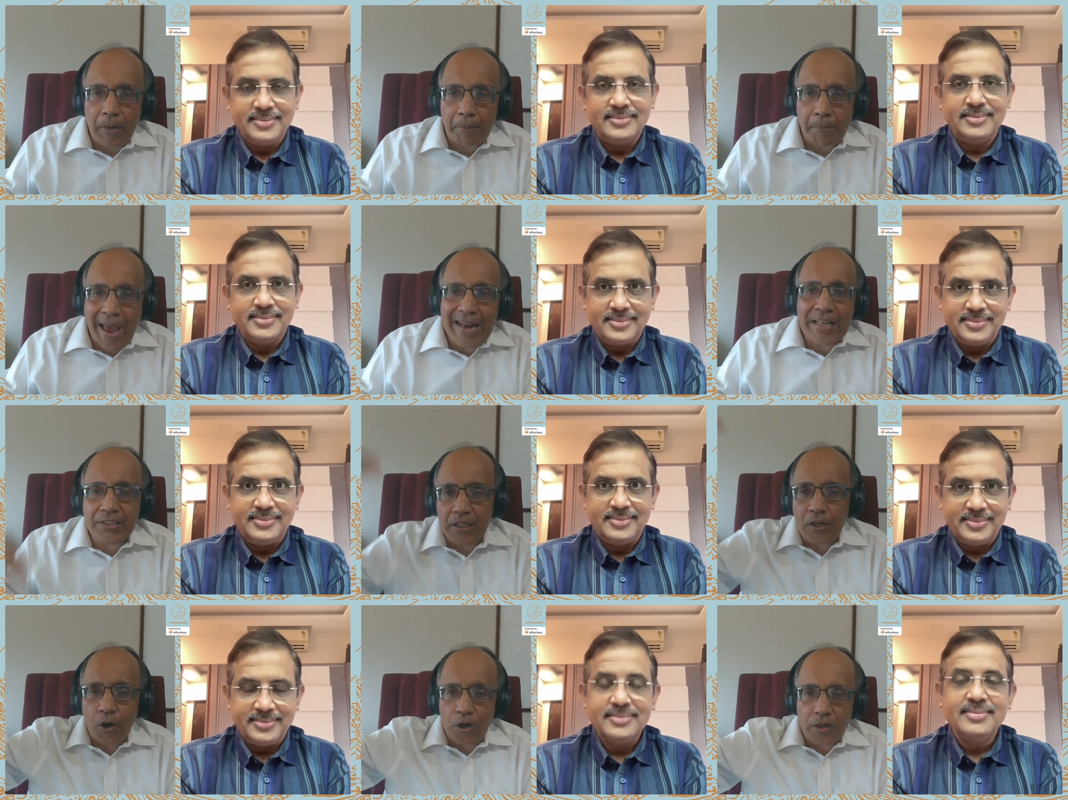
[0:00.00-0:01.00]

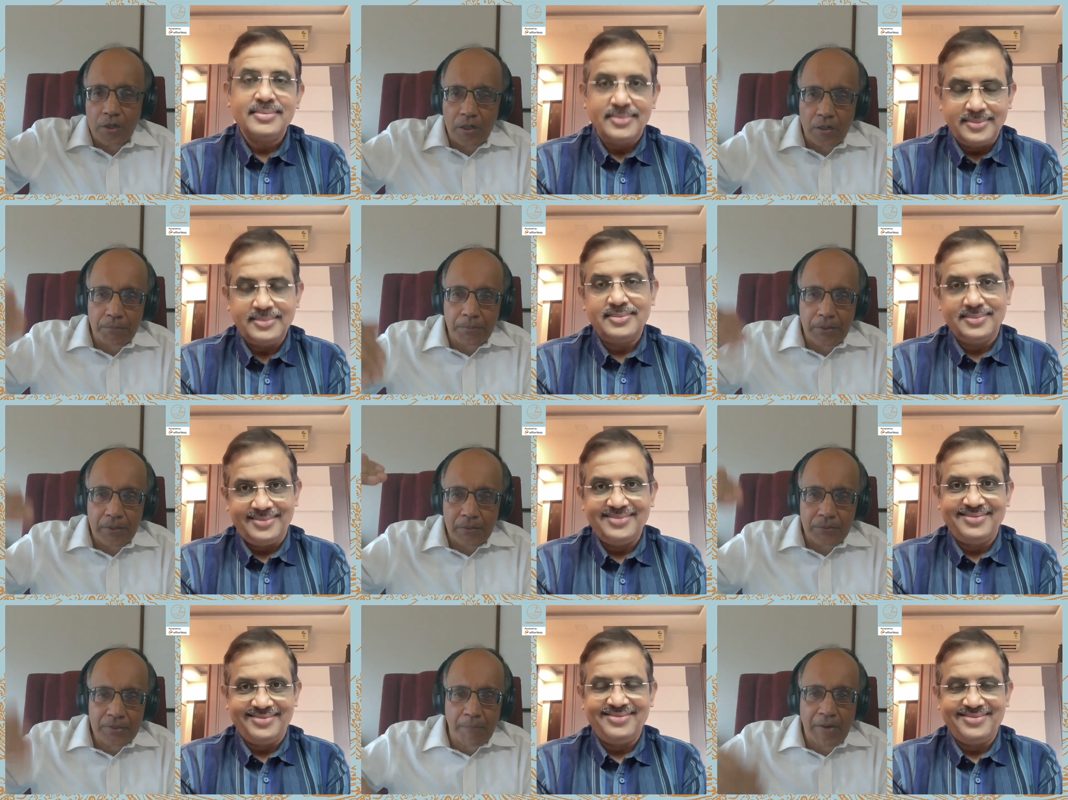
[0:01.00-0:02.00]
Speaker 1: manager or uh,
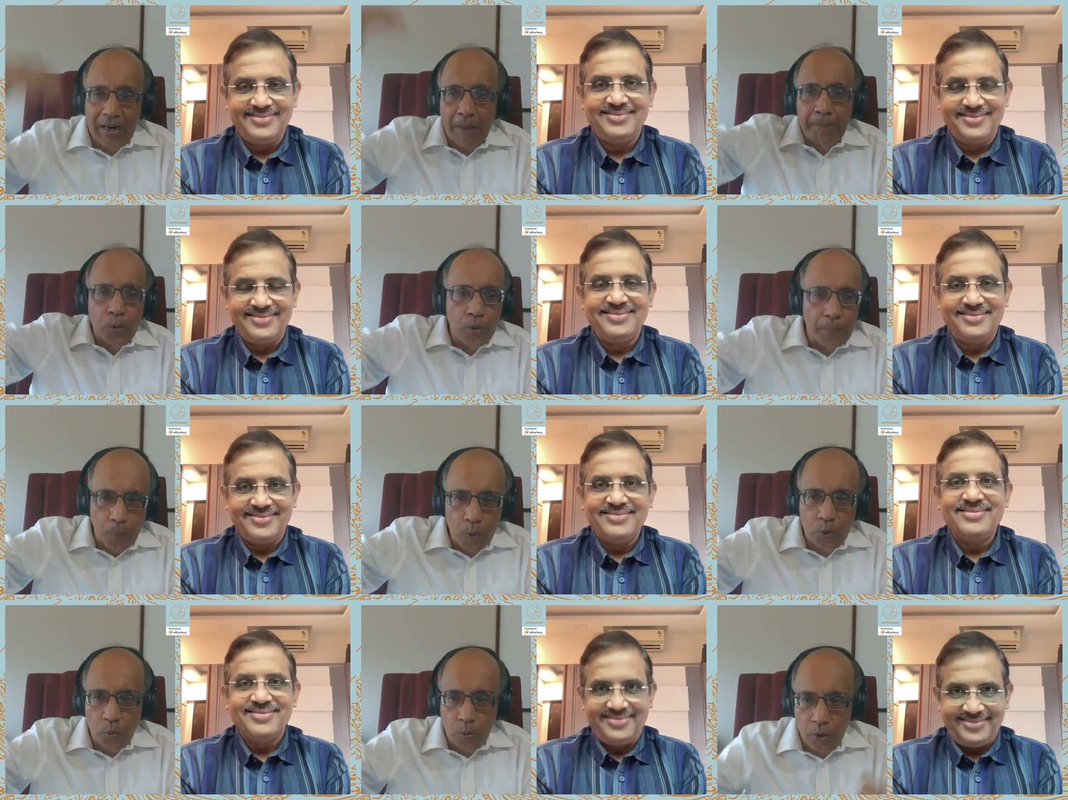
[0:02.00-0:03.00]
uh, someone up to
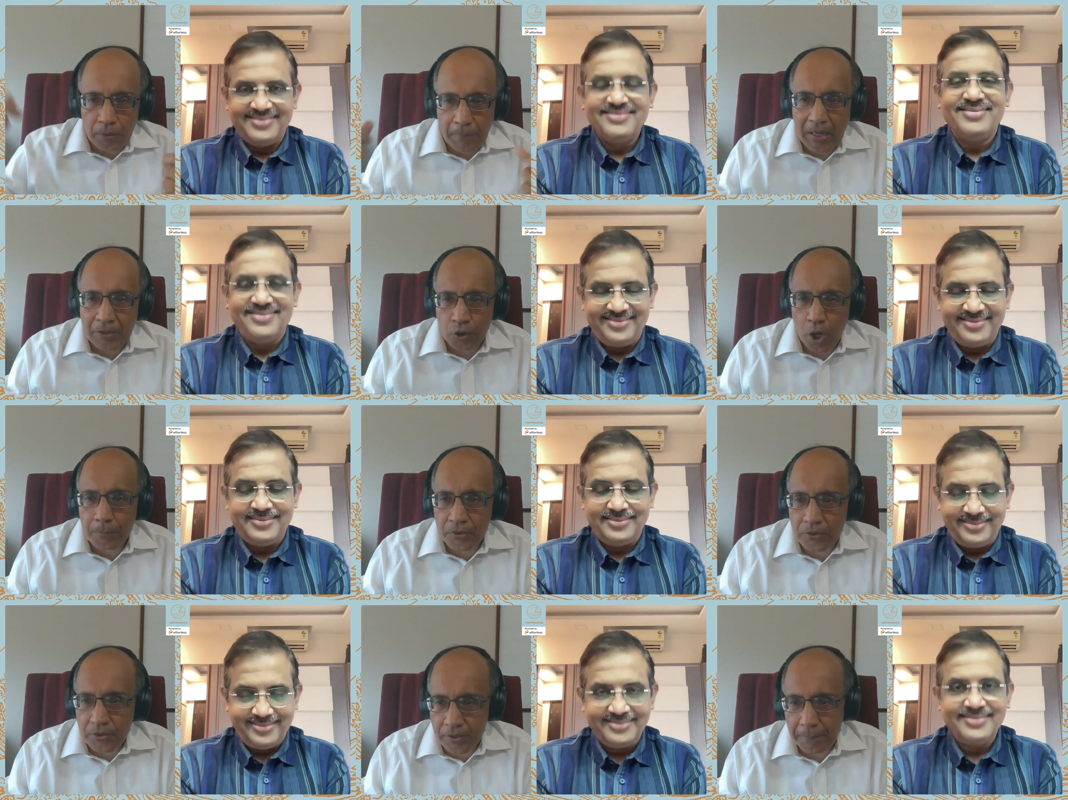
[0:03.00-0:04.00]
report to. You know, the buck
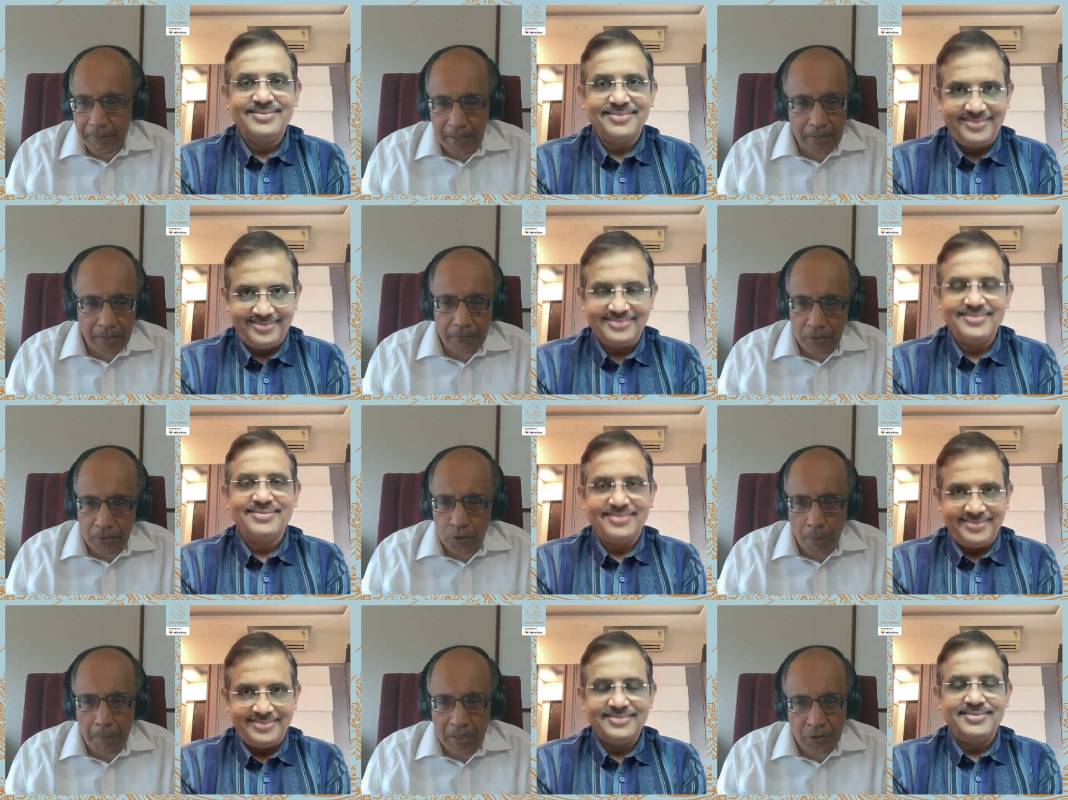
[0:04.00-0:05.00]
stops typically uh, the
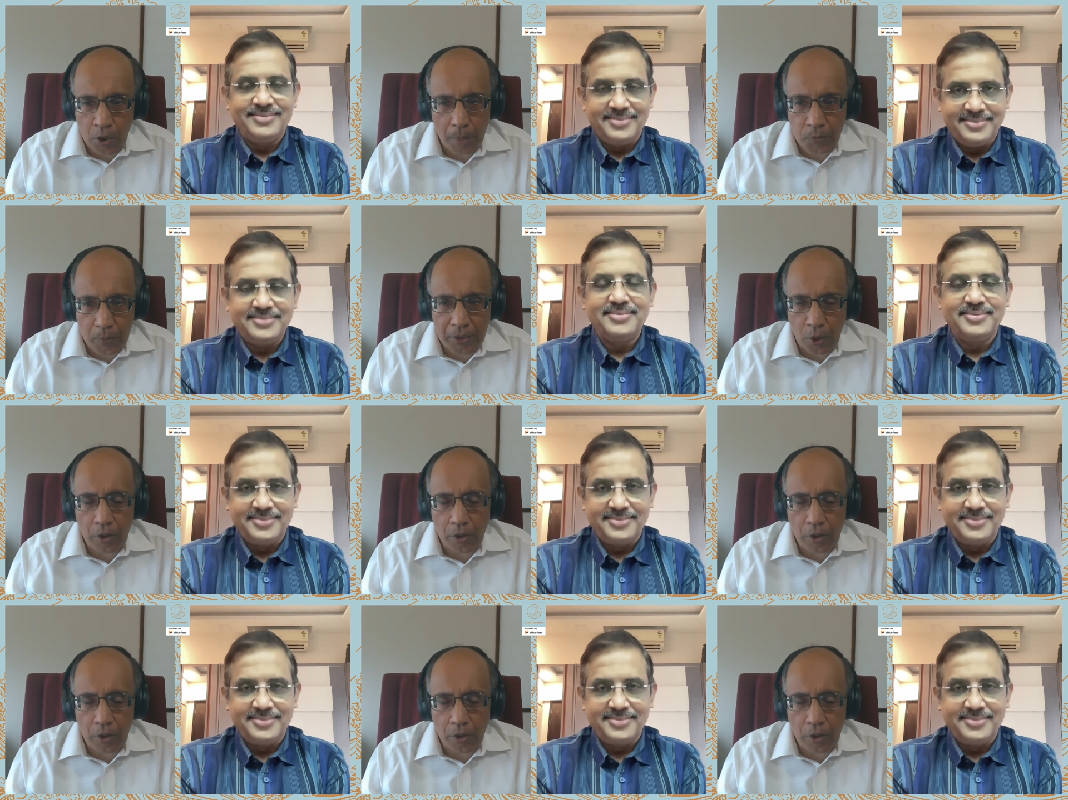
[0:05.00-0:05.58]
stop, buck stops with the